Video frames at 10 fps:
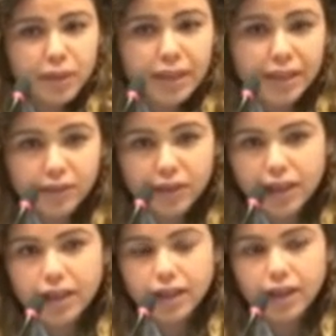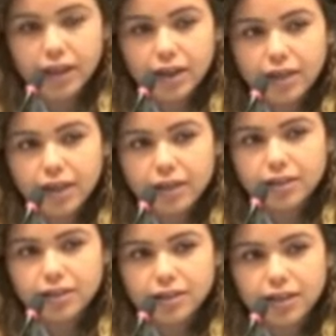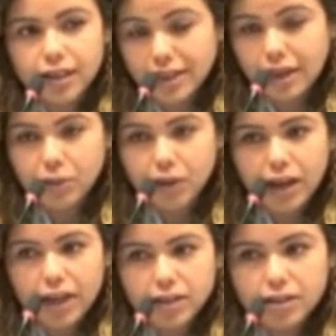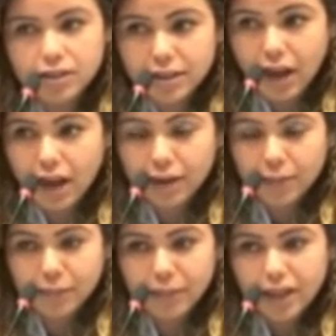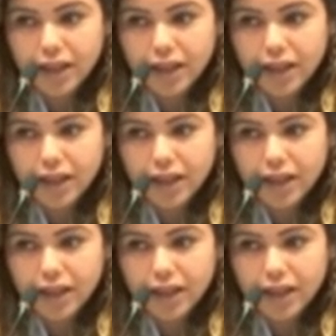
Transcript: believing that umbrella is the sky.